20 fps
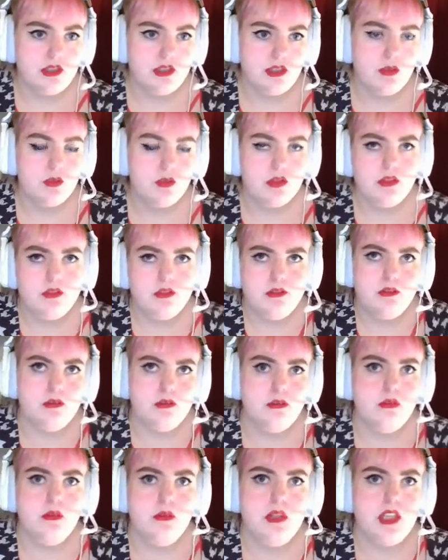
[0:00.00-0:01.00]
I want to
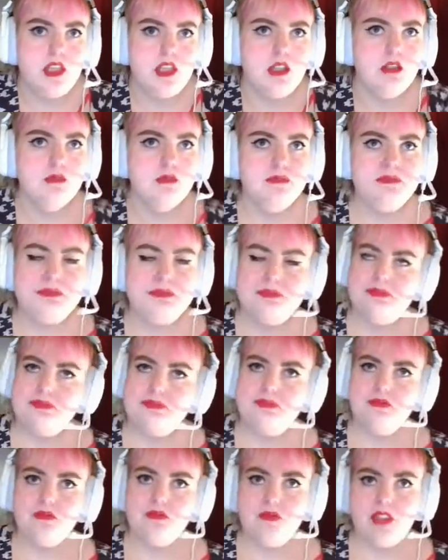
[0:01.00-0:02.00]
be
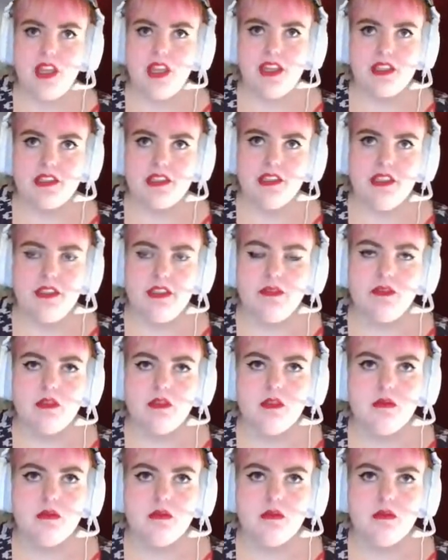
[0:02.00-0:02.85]
active